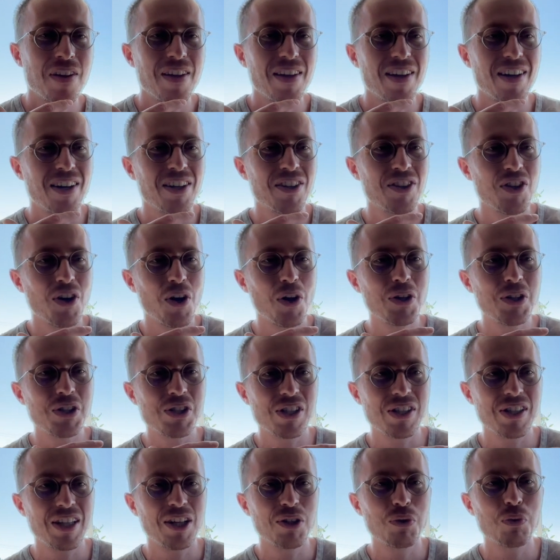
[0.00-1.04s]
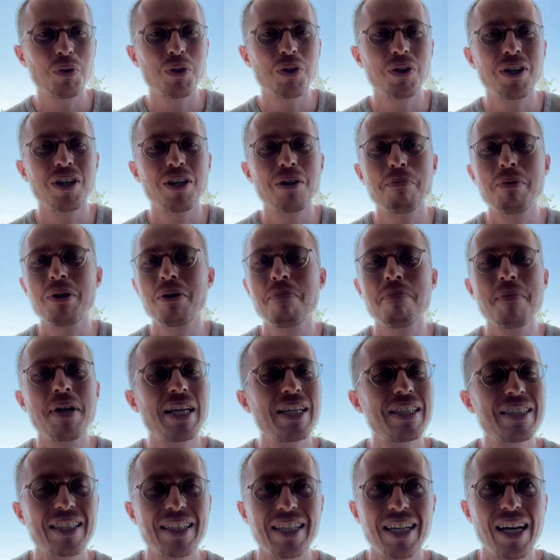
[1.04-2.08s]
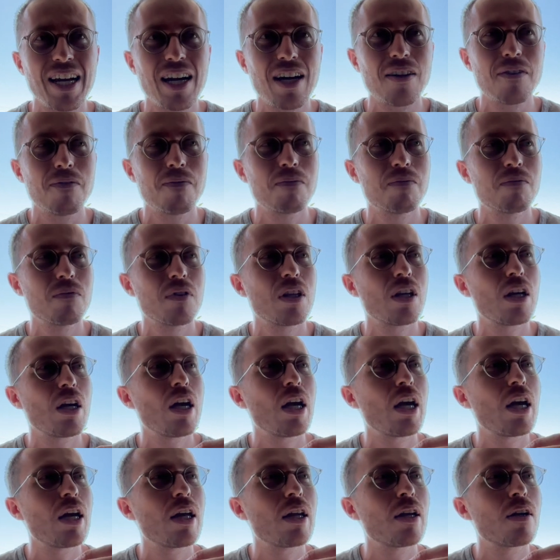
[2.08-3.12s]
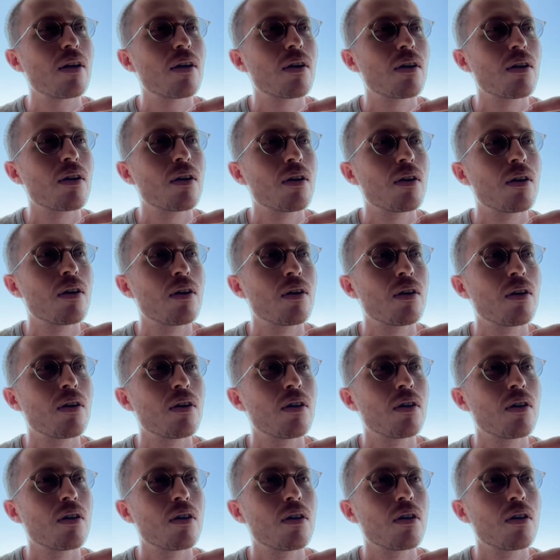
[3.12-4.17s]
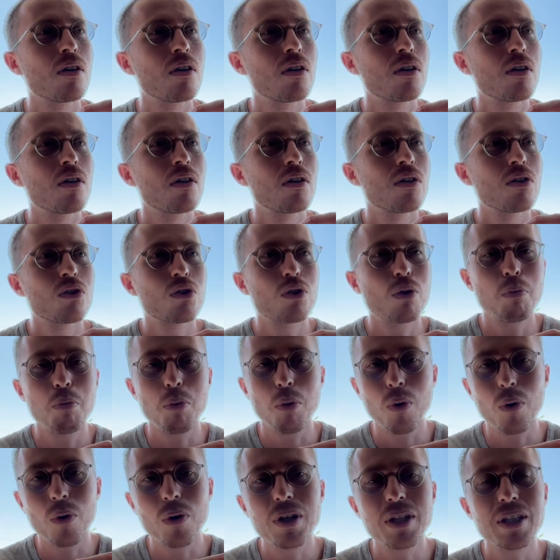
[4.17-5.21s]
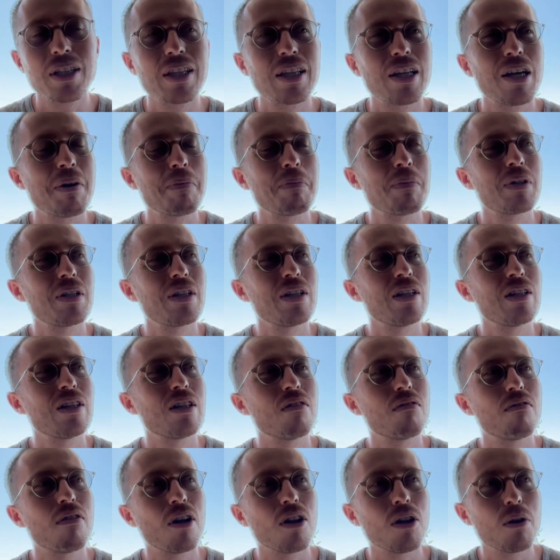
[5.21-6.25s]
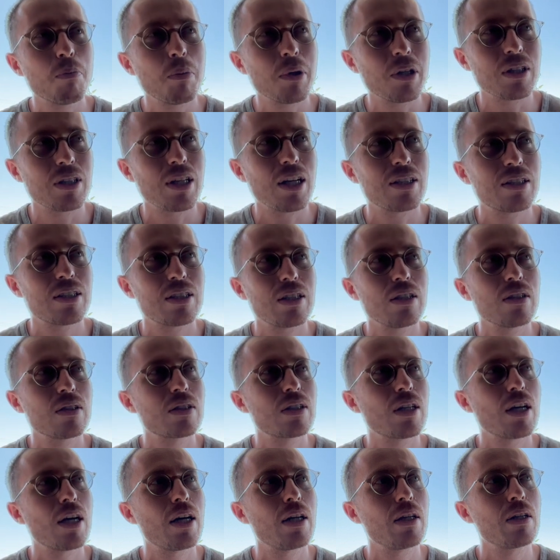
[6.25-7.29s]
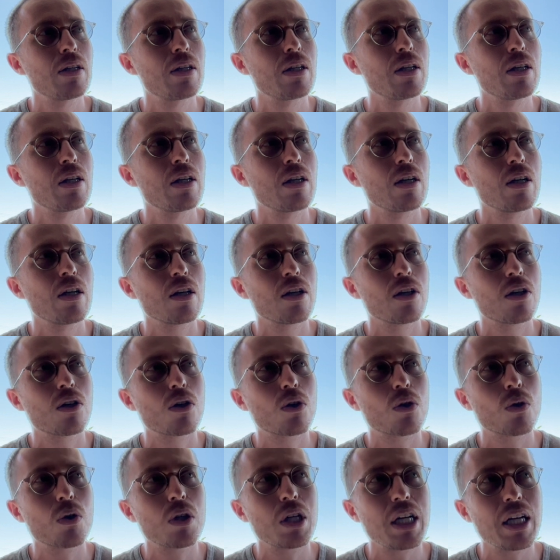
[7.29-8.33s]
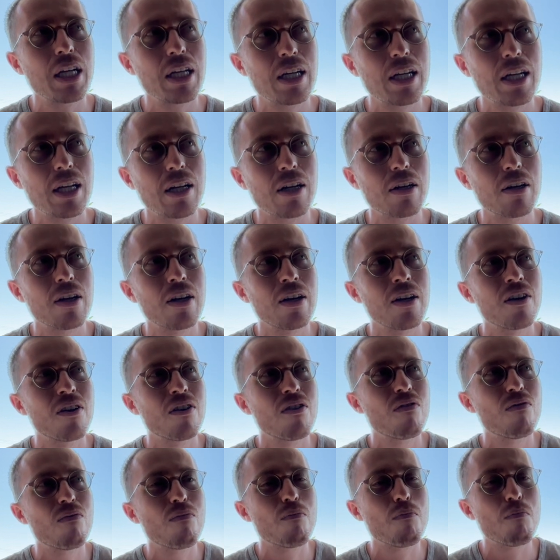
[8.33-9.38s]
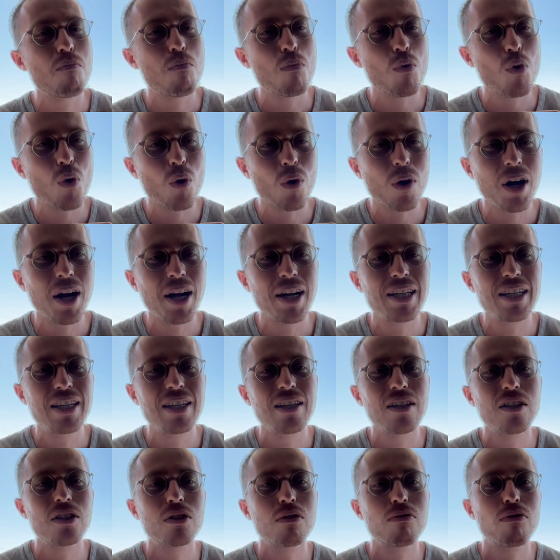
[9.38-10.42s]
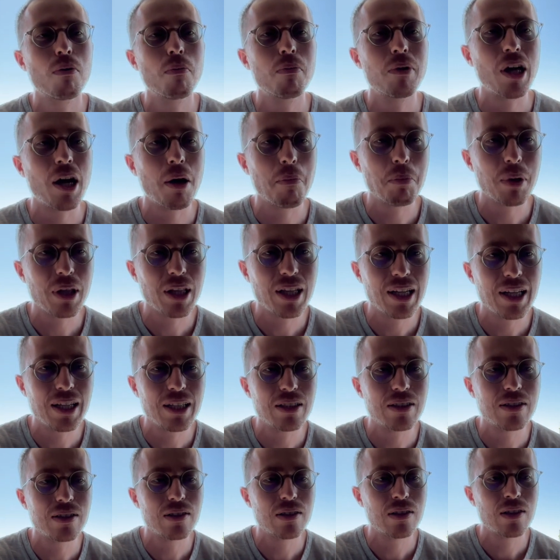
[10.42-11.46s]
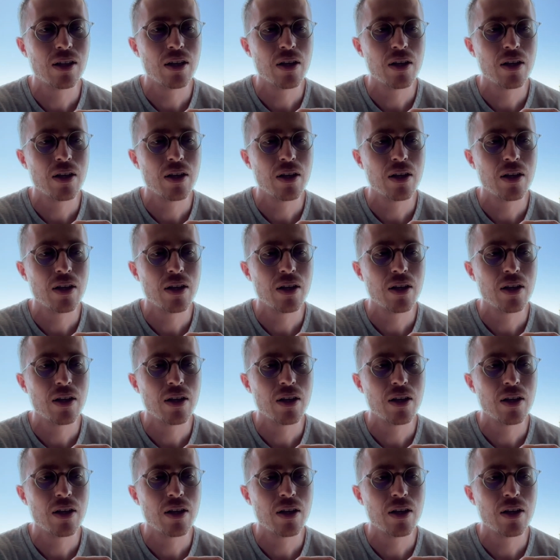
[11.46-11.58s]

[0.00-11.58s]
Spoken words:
acknowledge that that's what they're going to be amazing at, and supporting them in developing that skill set, creating more ideas from that place.